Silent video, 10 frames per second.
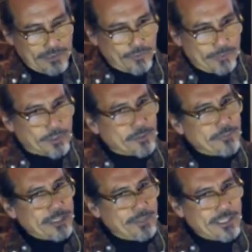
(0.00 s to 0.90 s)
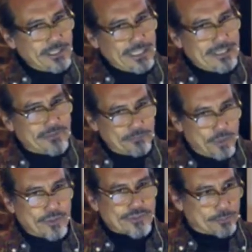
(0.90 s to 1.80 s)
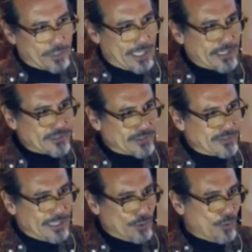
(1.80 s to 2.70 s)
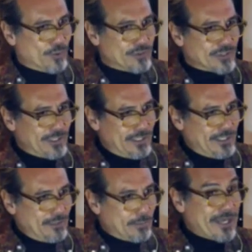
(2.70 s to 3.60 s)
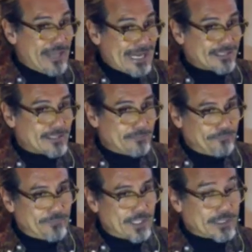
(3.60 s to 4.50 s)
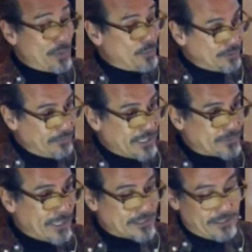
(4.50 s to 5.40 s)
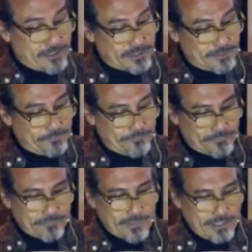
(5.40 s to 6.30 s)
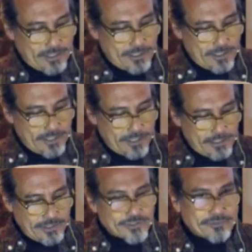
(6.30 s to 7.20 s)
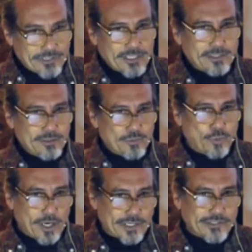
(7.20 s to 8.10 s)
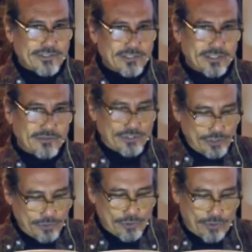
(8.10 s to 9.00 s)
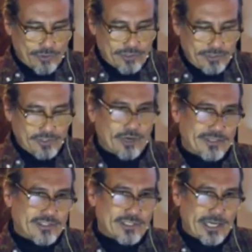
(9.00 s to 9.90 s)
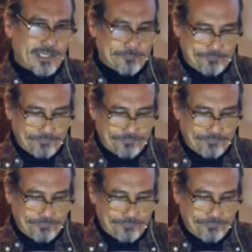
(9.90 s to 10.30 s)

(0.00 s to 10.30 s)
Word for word: We'd probably be even more surprised and awed by that, as we wouldn't be expecting it. Seville was the New York of its day.